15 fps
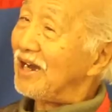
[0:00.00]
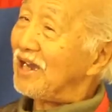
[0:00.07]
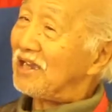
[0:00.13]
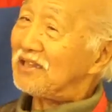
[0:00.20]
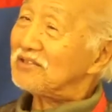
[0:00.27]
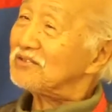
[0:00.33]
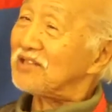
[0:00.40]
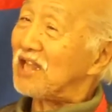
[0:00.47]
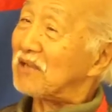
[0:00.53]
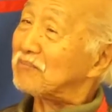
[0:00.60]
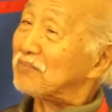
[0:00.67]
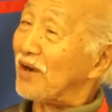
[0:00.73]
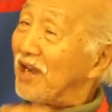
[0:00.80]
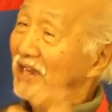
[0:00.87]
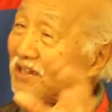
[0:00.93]
I
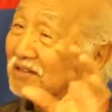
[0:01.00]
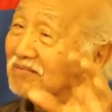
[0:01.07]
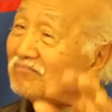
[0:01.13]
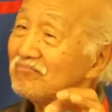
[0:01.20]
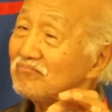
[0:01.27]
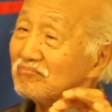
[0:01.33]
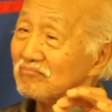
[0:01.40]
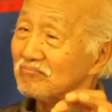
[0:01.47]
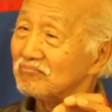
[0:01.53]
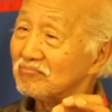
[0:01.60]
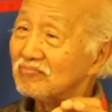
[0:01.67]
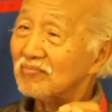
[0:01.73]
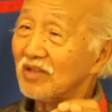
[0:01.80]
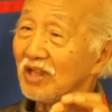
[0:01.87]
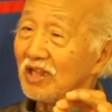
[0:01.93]
take pride
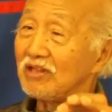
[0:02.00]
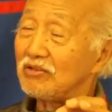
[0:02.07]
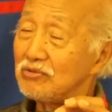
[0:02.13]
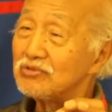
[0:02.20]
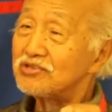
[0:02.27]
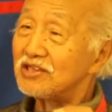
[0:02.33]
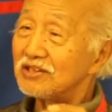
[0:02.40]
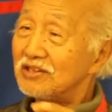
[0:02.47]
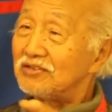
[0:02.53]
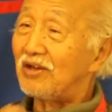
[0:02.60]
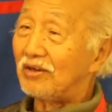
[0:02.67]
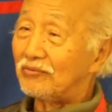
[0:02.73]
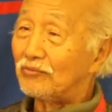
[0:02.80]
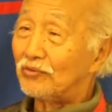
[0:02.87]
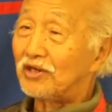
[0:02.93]
in using the
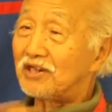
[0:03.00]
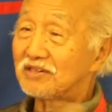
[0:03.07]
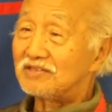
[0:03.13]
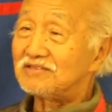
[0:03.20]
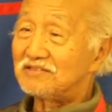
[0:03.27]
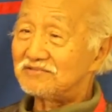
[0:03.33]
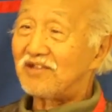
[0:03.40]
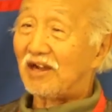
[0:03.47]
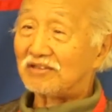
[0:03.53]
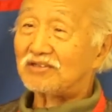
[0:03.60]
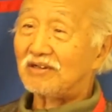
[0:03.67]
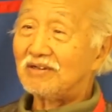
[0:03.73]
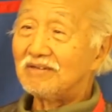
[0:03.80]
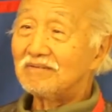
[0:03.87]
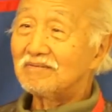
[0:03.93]
do word
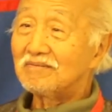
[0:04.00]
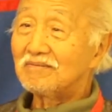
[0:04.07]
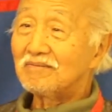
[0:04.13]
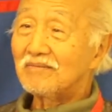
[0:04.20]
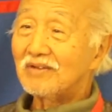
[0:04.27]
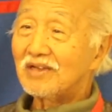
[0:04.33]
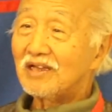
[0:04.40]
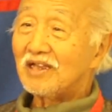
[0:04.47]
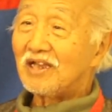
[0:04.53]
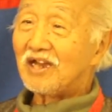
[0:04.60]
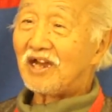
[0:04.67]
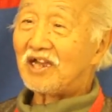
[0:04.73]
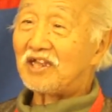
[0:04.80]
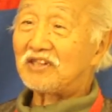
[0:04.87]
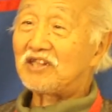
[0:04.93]
doctor.
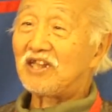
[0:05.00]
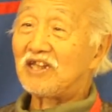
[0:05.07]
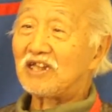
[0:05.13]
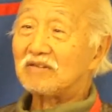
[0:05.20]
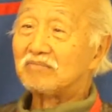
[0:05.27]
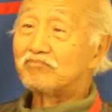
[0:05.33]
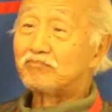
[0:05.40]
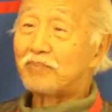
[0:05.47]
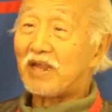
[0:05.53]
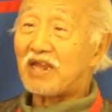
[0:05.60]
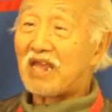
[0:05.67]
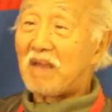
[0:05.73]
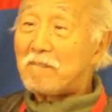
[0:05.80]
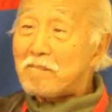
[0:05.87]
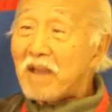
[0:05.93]
I did not
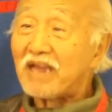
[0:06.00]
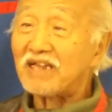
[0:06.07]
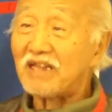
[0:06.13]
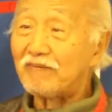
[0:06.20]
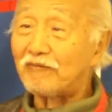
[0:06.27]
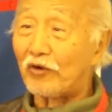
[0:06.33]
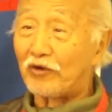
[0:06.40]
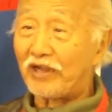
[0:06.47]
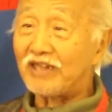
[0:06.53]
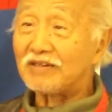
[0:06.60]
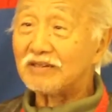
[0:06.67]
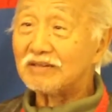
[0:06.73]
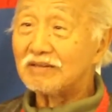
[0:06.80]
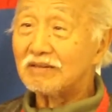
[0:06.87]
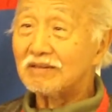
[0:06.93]
pay a penny for
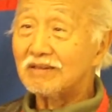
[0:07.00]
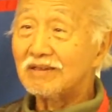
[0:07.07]
it.